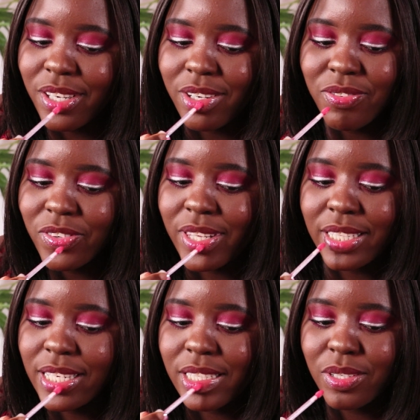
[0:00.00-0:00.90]
review
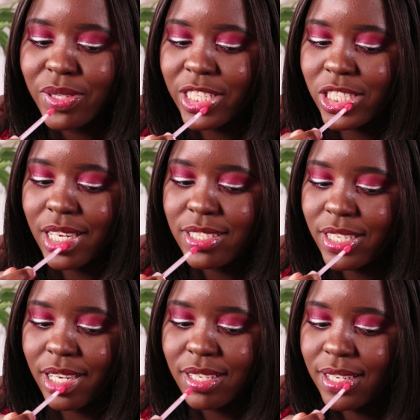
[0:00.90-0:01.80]
that I did on the shine
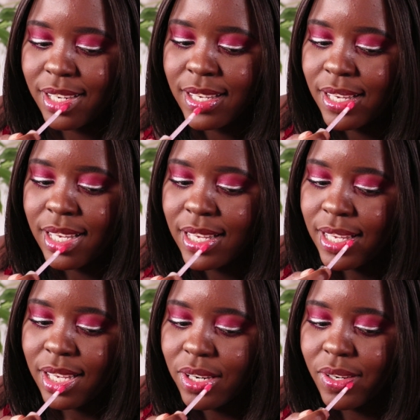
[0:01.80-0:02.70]
shine
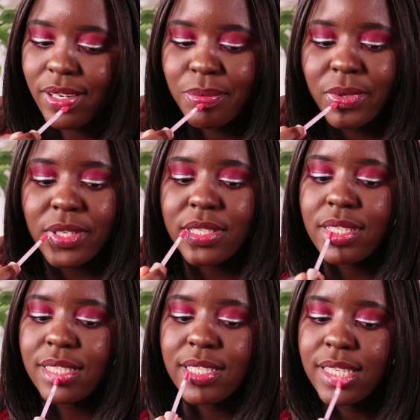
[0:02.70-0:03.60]
you know lip
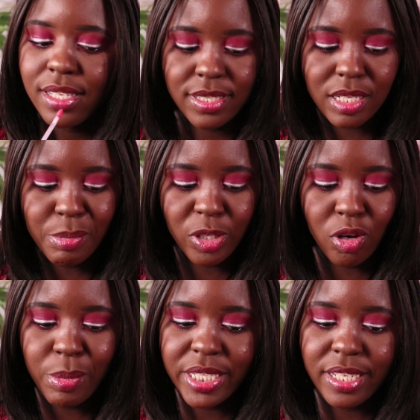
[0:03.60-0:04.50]
glosses somebody
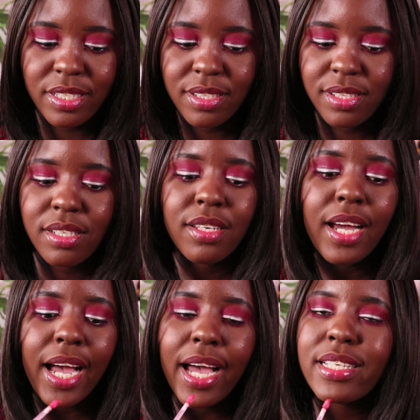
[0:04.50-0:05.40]
commented
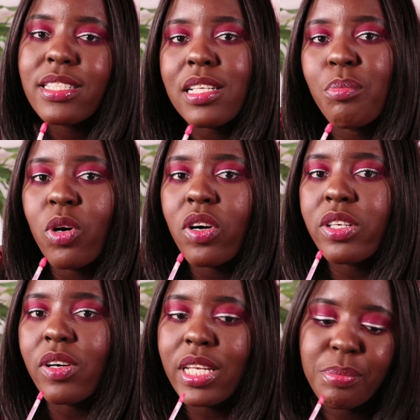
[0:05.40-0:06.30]
add some more
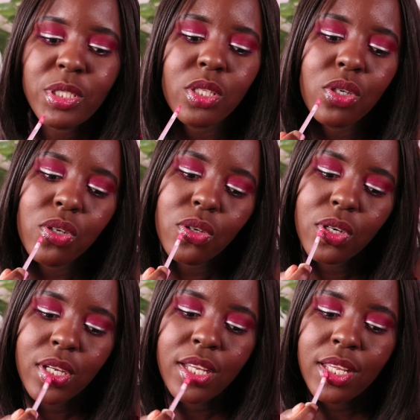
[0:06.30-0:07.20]
on your lips so